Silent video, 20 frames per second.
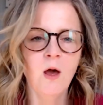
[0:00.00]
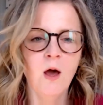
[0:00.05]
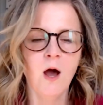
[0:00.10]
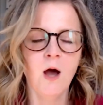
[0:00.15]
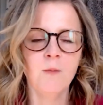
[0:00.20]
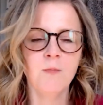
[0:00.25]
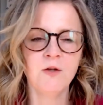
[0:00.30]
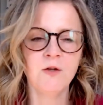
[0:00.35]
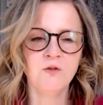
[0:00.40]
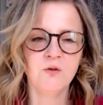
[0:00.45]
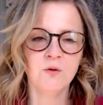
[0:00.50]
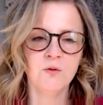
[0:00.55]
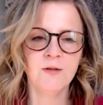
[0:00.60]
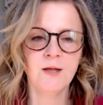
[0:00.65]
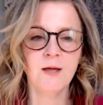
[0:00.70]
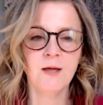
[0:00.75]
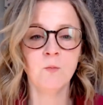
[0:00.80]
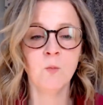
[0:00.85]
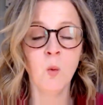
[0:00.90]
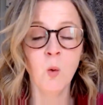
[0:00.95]
that shows
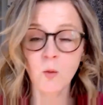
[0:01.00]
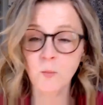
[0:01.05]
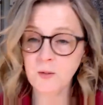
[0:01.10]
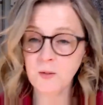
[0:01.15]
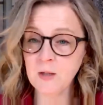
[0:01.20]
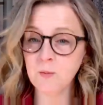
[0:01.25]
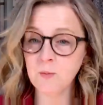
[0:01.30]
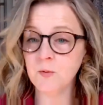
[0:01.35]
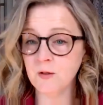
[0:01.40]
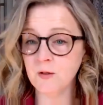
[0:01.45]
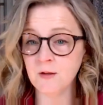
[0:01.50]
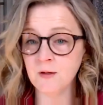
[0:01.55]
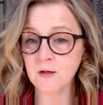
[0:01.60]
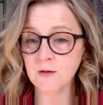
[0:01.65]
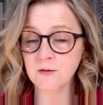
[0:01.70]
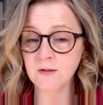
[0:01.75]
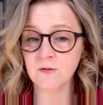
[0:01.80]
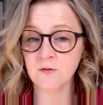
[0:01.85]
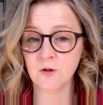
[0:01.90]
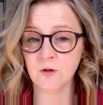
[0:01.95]
that more people in
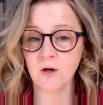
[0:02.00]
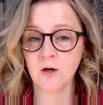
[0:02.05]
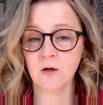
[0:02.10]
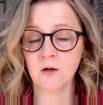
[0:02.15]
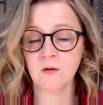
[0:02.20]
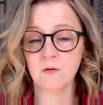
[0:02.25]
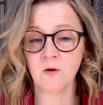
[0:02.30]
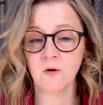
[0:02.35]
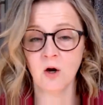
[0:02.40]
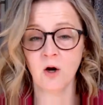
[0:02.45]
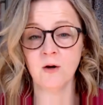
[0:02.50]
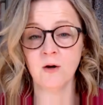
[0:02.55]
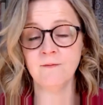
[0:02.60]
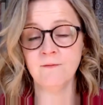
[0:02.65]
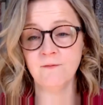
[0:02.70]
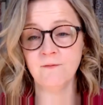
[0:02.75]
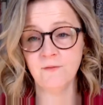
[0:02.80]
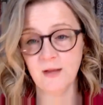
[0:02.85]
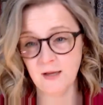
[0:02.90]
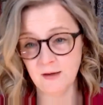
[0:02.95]
their district are
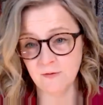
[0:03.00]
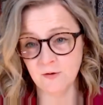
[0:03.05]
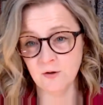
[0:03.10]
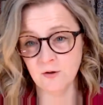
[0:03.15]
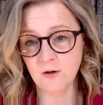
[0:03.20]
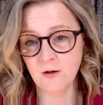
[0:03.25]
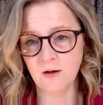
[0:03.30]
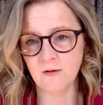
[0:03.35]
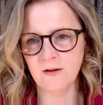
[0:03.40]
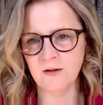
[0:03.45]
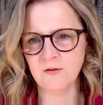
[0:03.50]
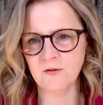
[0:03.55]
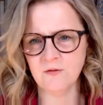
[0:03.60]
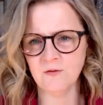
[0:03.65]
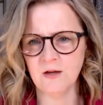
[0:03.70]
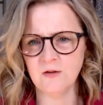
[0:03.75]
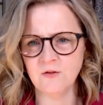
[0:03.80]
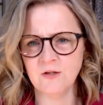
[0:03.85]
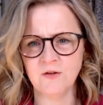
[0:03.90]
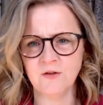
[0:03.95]
in favor of
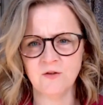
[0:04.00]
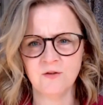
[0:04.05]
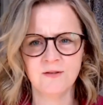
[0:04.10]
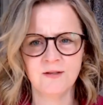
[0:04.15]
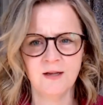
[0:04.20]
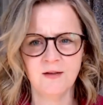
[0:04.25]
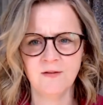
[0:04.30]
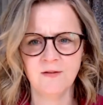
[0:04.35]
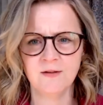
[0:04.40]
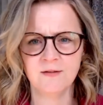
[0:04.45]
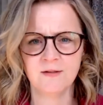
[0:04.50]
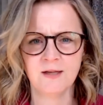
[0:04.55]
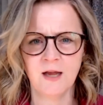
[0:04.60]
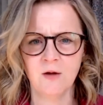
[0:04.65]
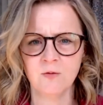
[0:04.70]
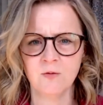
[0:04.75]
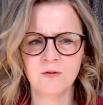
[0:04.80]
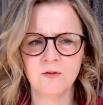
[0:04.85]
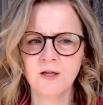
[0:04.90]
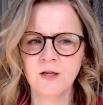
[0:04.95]
education savings
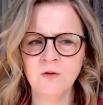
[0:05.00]
accounts.